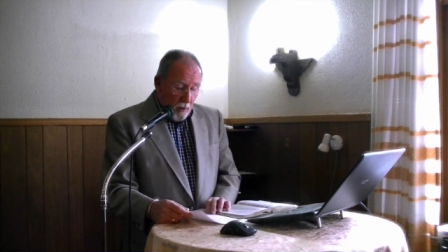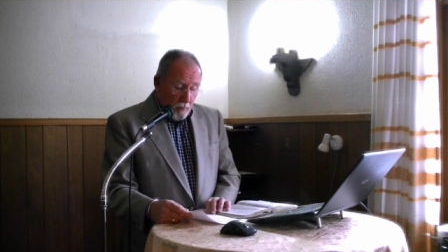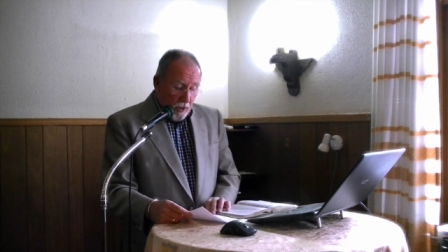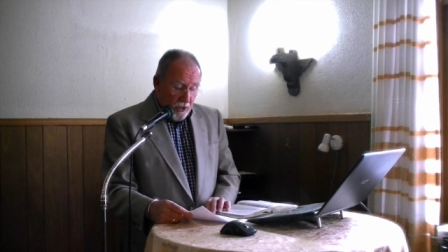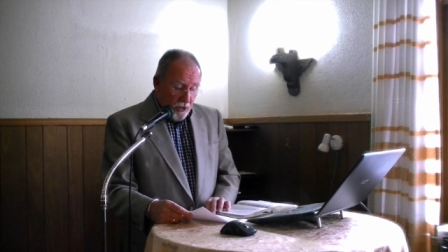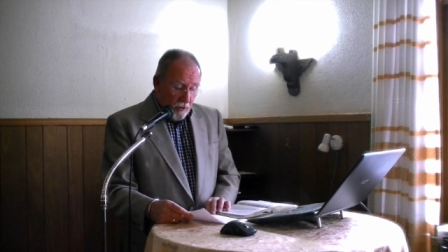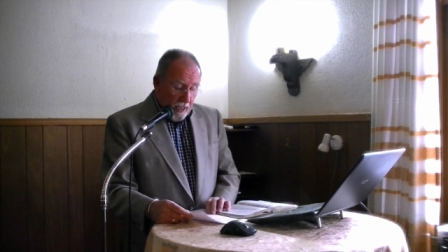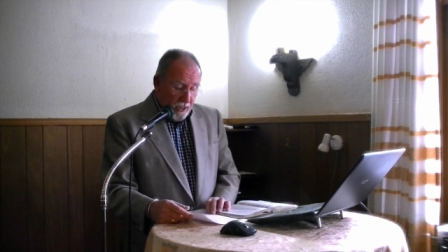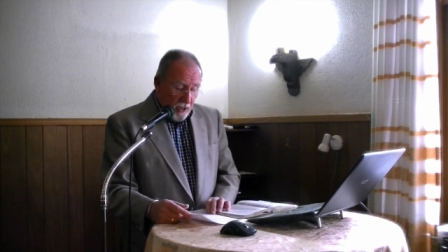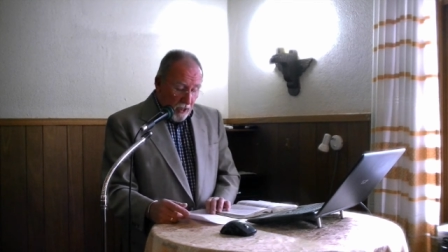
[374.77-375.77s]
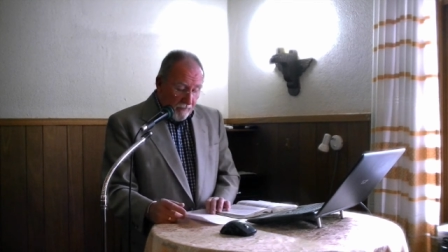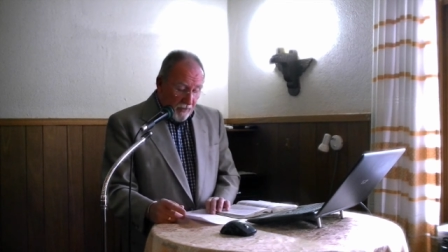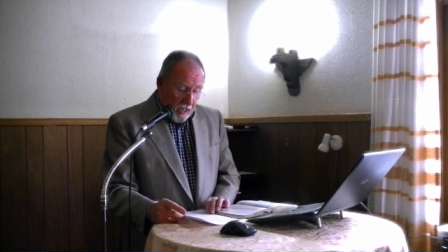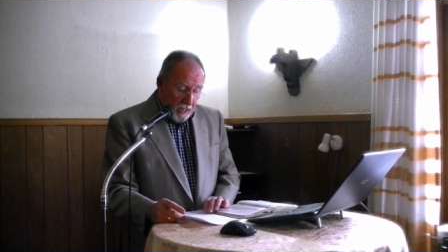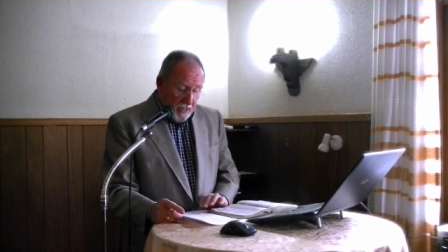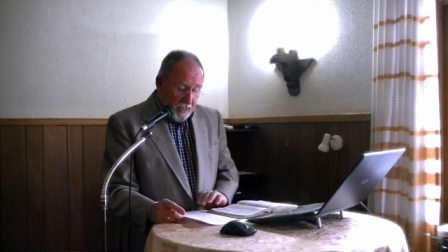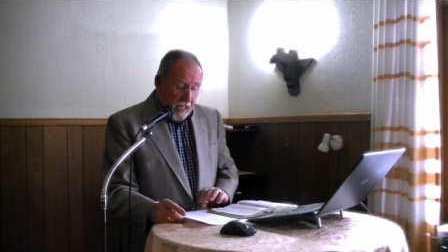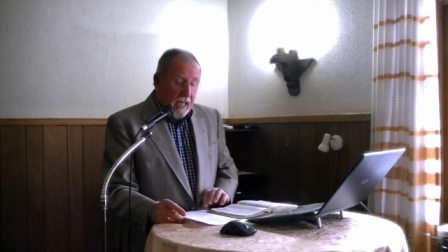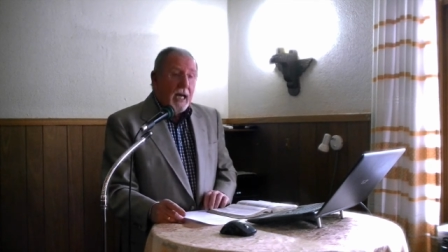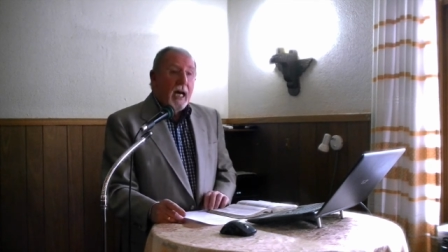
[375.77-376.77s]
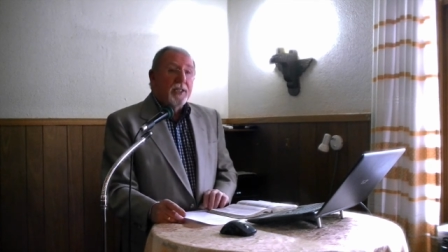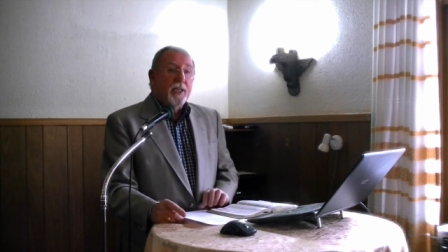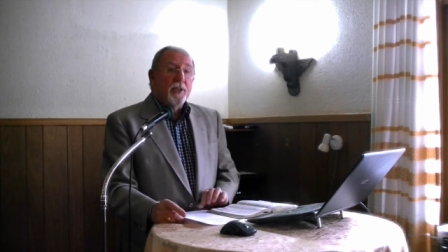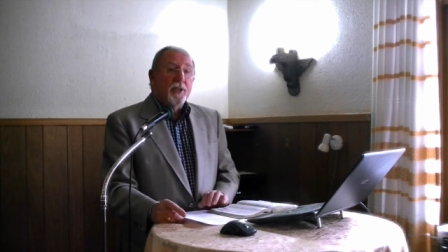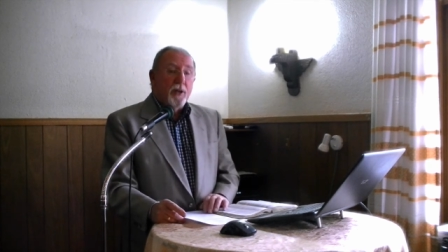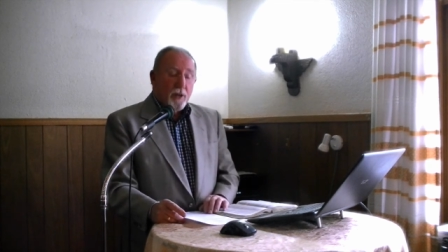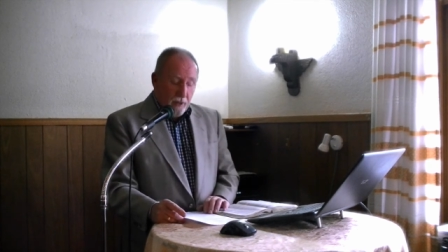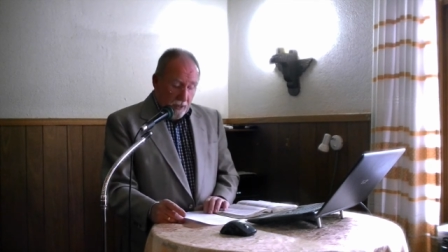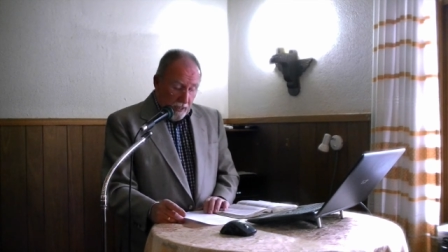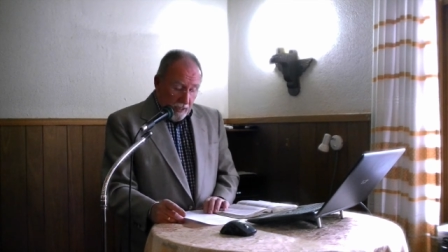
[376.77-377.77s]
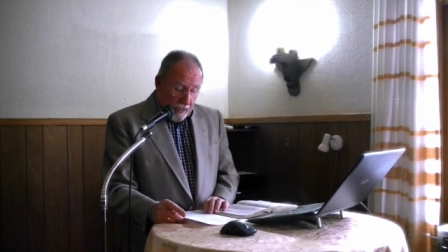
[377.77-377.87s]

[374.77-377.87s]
how much Christ loved us and in turn